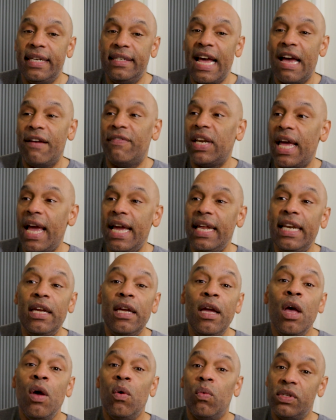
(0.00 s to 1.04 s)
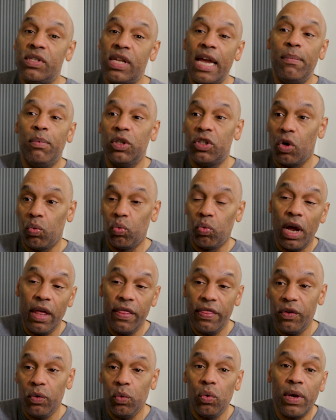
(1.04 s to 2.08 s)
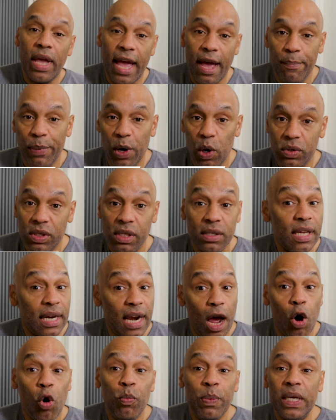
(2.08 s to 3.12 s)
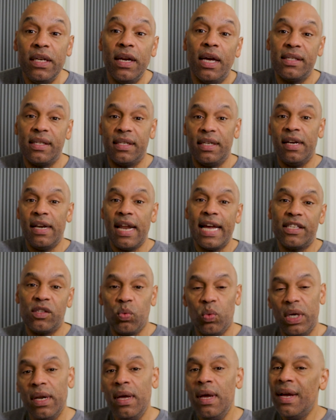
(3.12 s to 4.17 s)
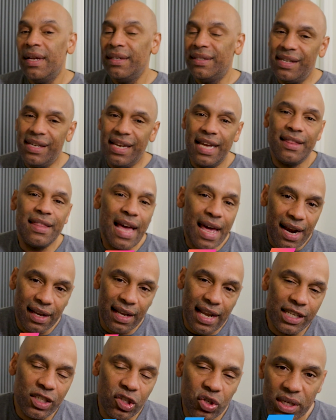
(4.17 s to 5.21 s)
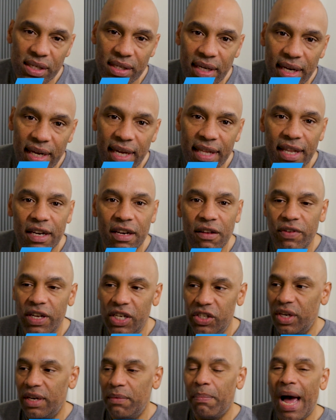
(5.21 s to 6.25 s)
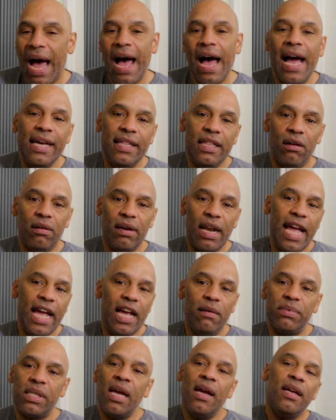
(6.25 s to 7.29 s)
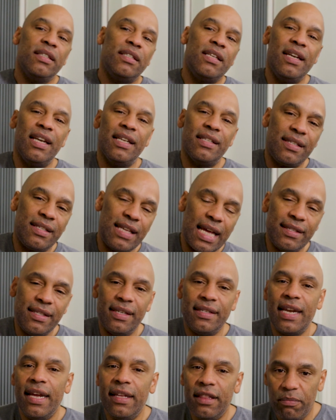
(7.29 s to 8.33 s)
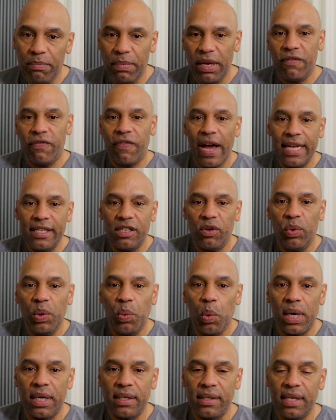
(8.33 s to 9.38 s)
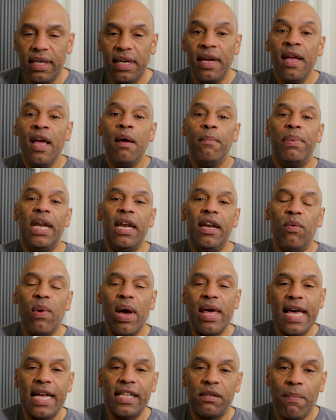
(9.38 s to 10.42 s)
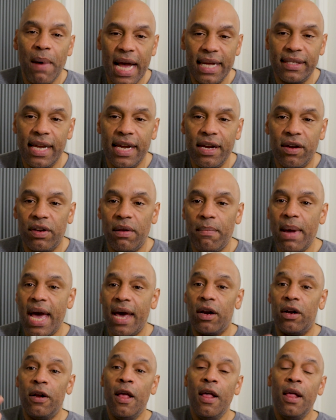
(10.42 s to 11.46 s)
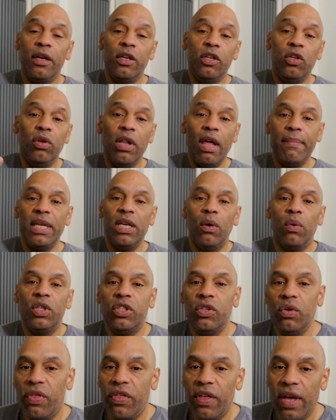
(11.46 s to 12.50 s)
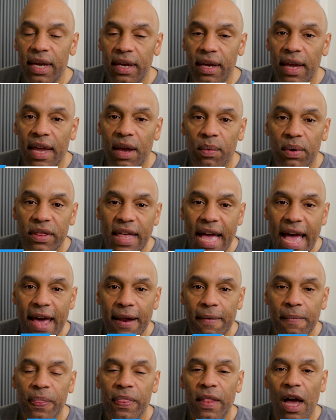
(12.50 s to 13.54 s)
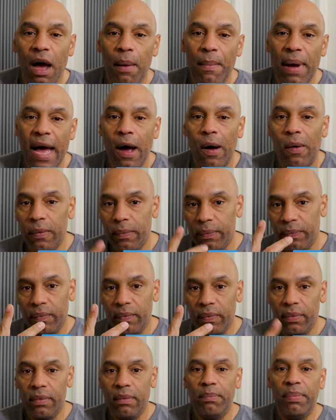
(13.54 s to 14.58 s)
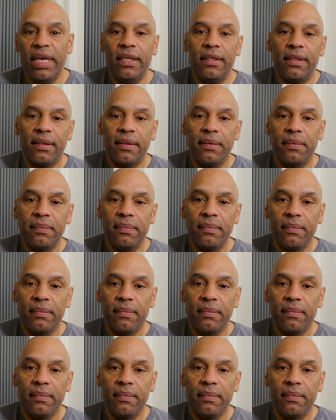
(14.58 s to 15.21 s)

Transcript: Devin Haney was able to run through Kambosos, and I hope he does in the next one, to get that electricity in the division behind their names to necessitate the big fights that we want to see. But anyway, that's my take on the matter. You let me know what you think. And with that, I'm out. Peace.